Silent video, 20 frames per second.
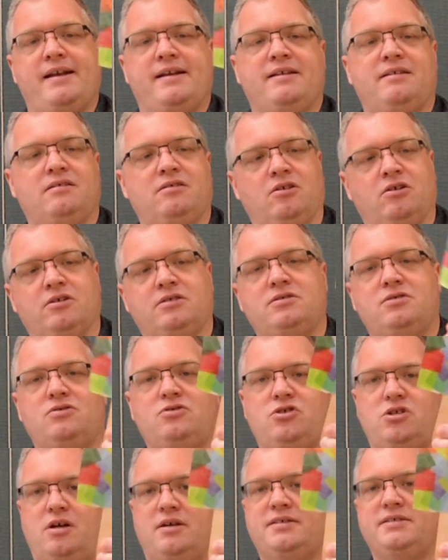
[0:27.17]
it looks
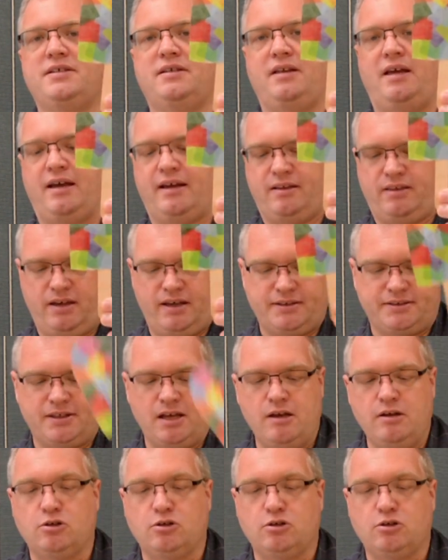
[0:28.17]
just like this.